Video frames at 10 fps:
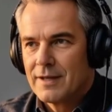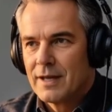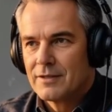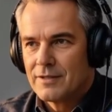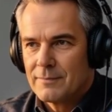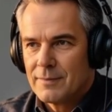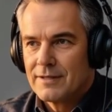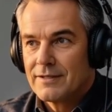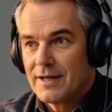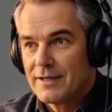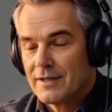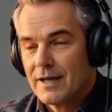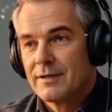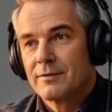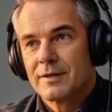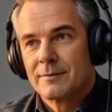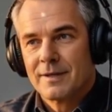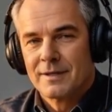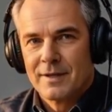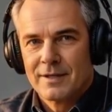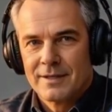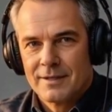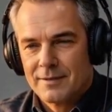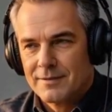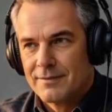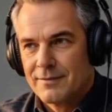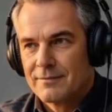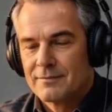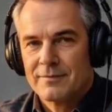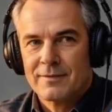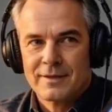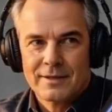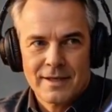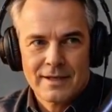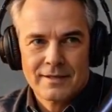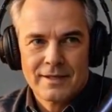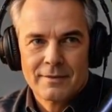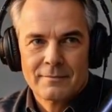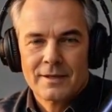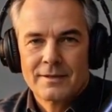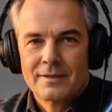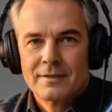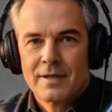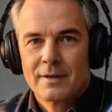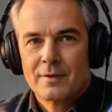How does SpaceX actually make money? In the next 10 minutes, I'm